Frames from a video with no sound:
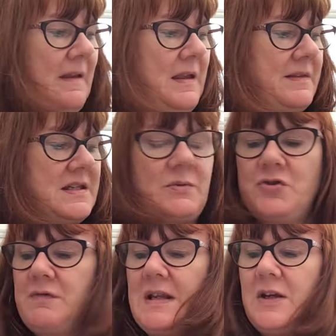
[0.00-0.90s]
This
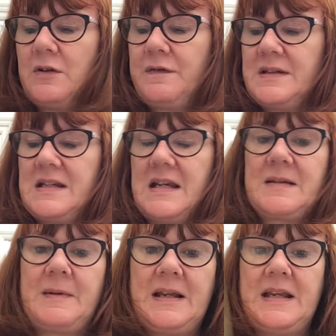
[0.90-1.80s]
one's really good for
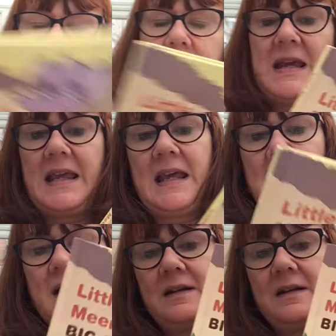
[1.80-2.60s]
explaining the meerkat,